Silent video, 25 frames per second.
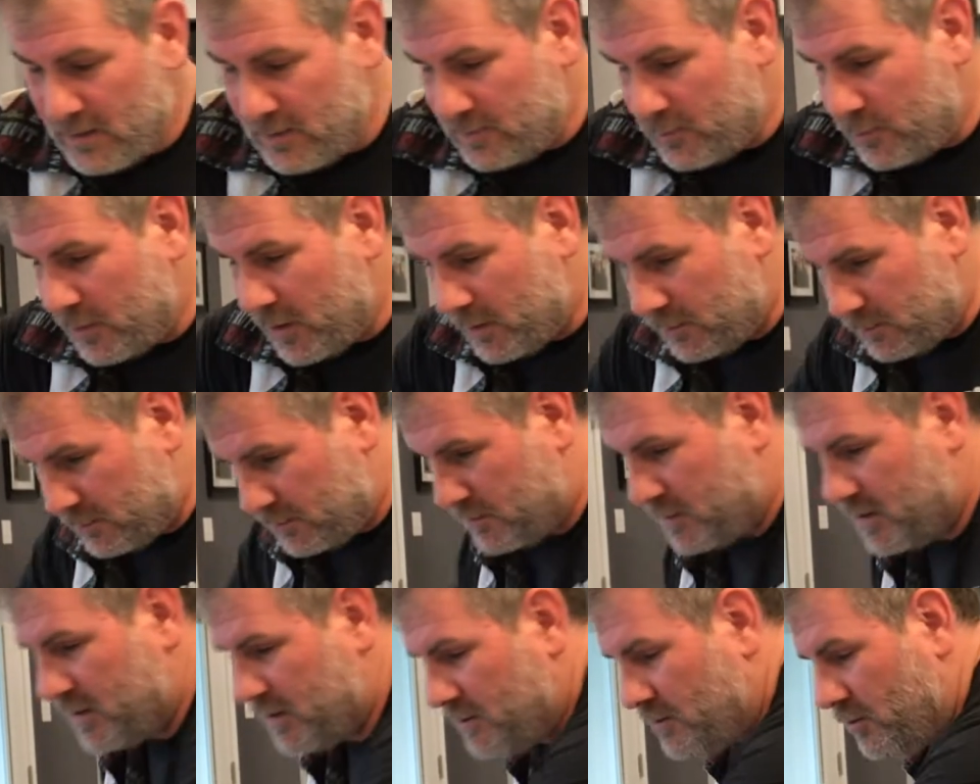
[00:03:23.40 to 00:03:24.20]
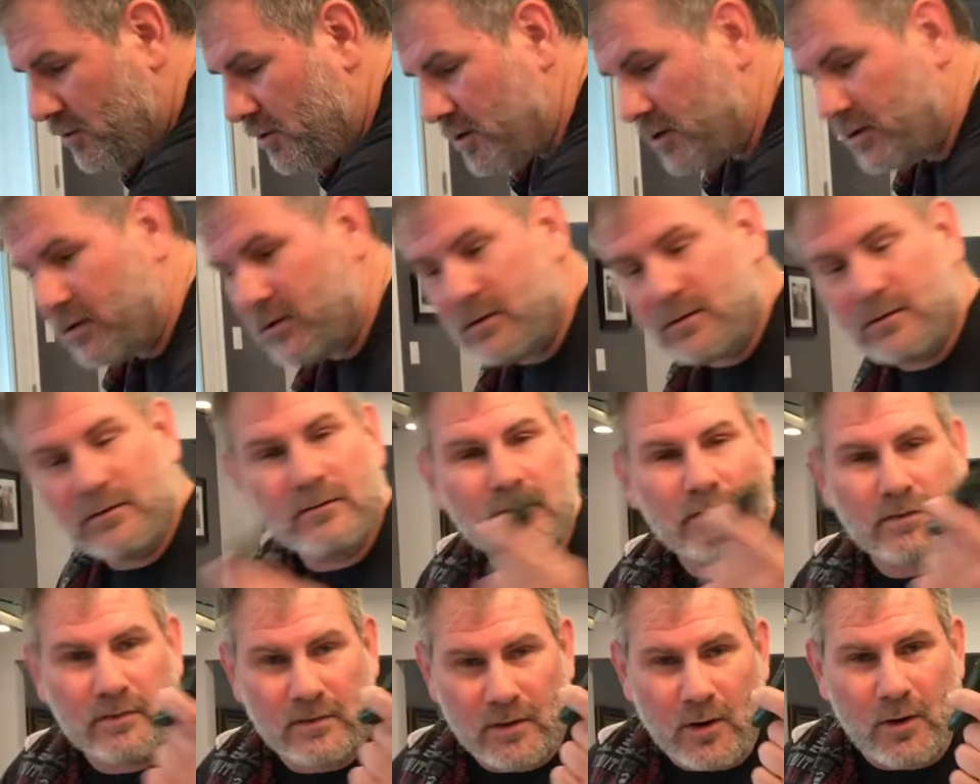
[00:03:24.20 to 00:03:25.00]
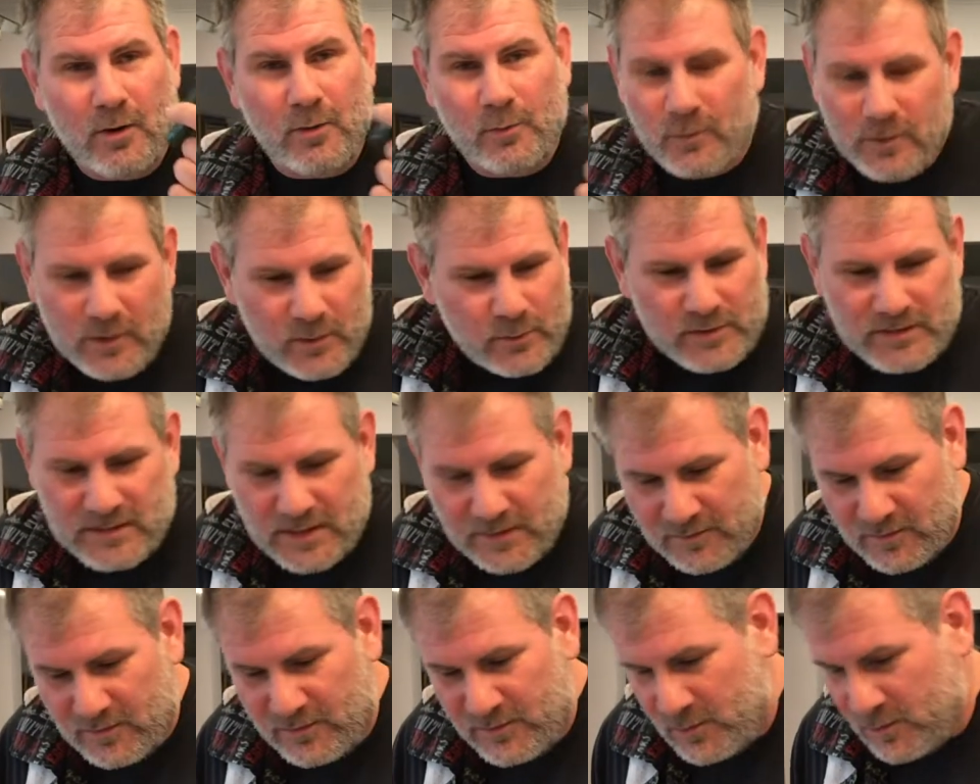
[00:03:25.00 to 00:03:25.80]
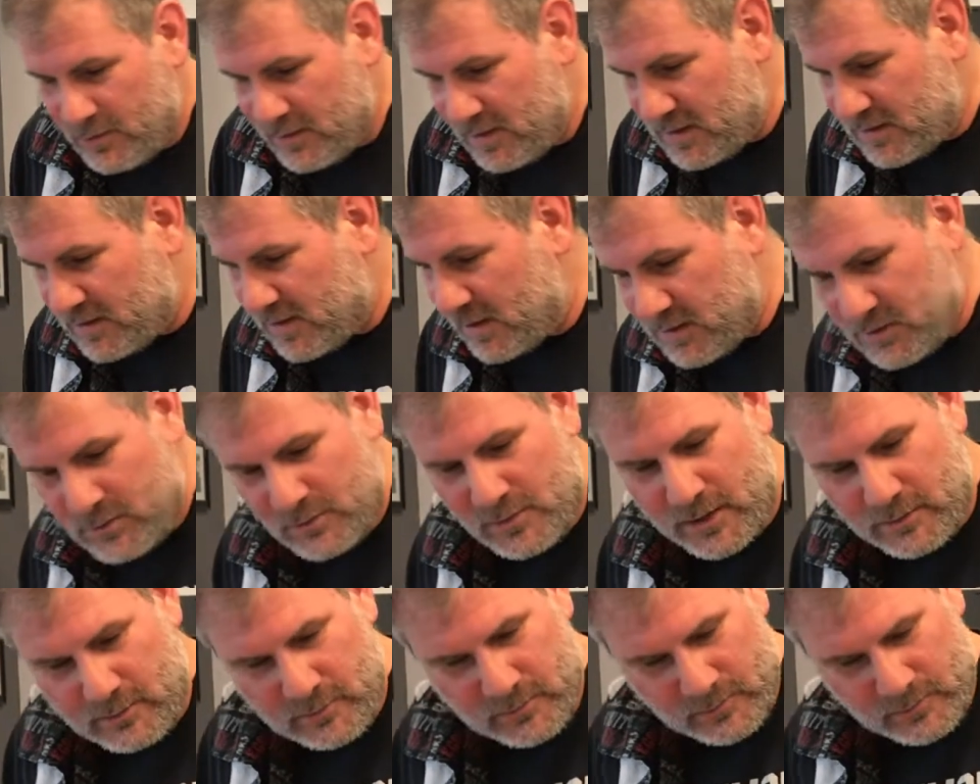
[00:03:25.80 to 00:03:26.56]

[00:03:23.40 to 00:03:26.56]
well, look, we always have a few of these things around.